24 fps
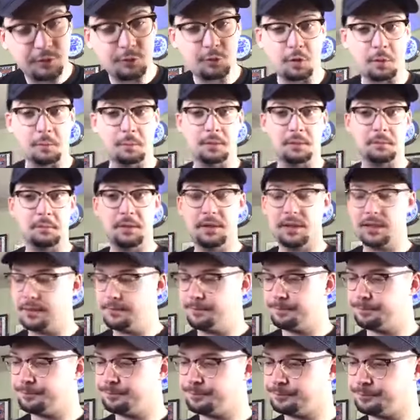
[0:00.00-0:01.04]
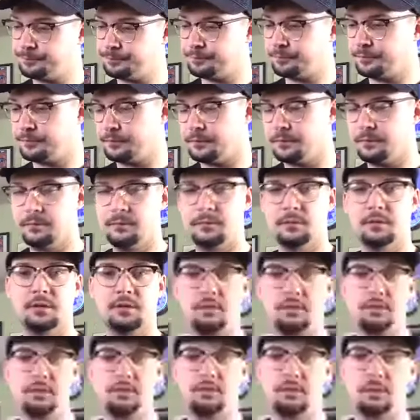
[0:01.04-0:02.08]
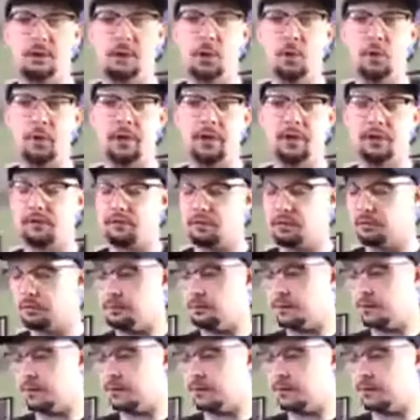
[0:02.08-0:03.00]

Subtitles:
Treble and B, the low end of treble and